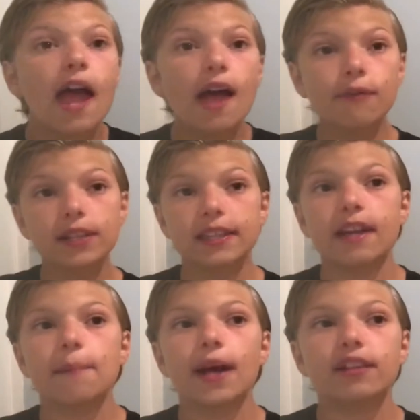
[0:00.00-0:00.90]

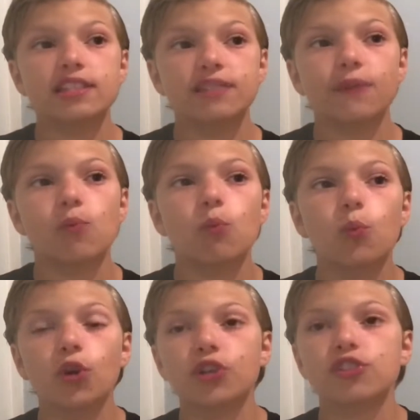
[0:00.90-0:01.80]
Everything about this film
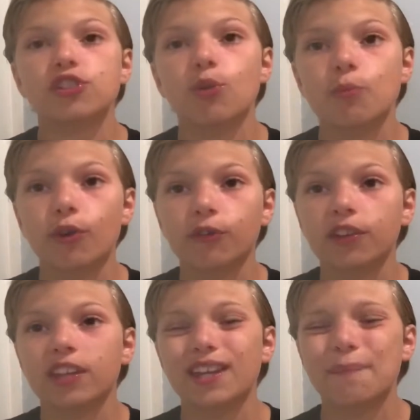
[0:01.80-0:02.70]
works so
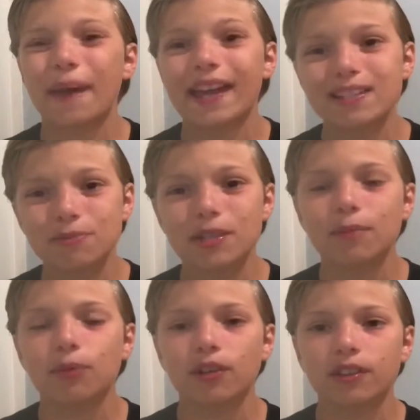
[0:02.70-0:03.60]
perfectly. It pains me
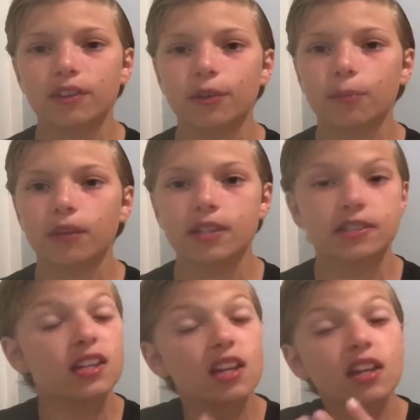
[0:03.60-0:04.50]
to put it in 3rd place,